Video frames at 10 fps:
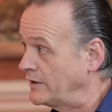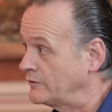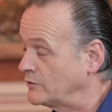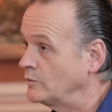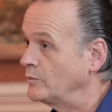down
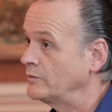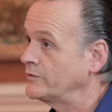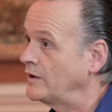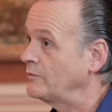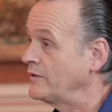to Cornwall.
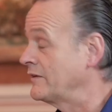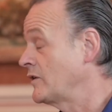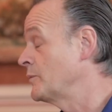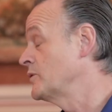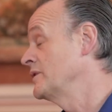So that
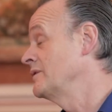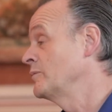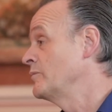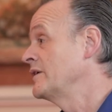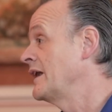
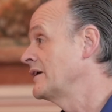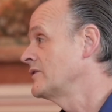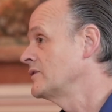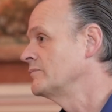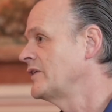subsequently the next
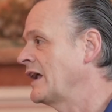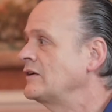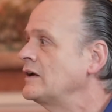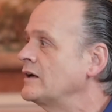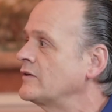sort of
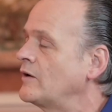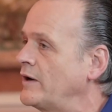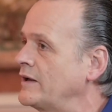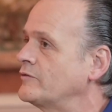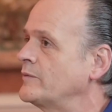10 years I
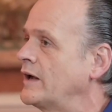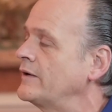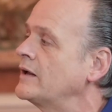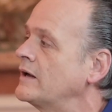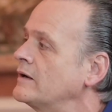ran it from down
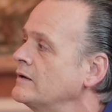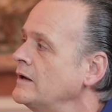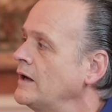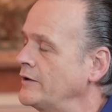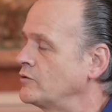here
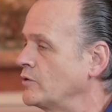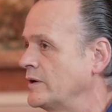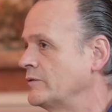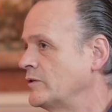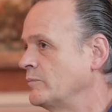and grew
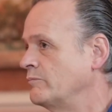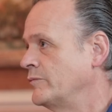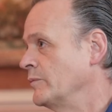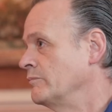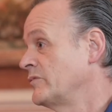it
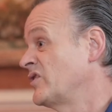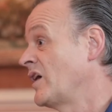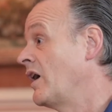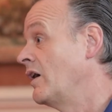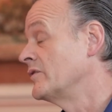from
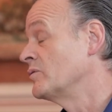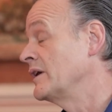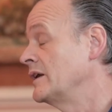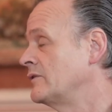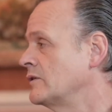start
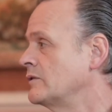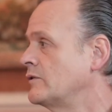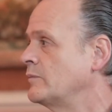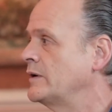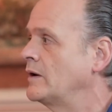really
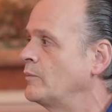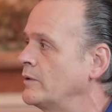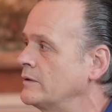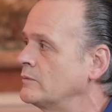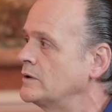to be number
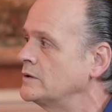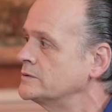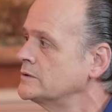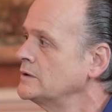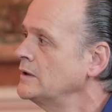one in the
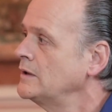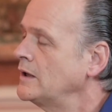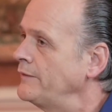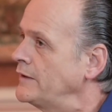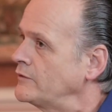world,
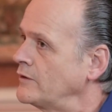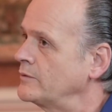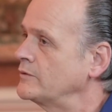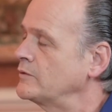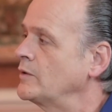and then
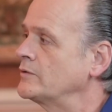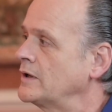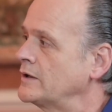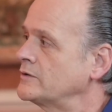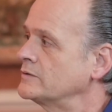sold it to a
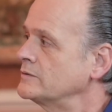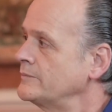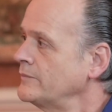multinational.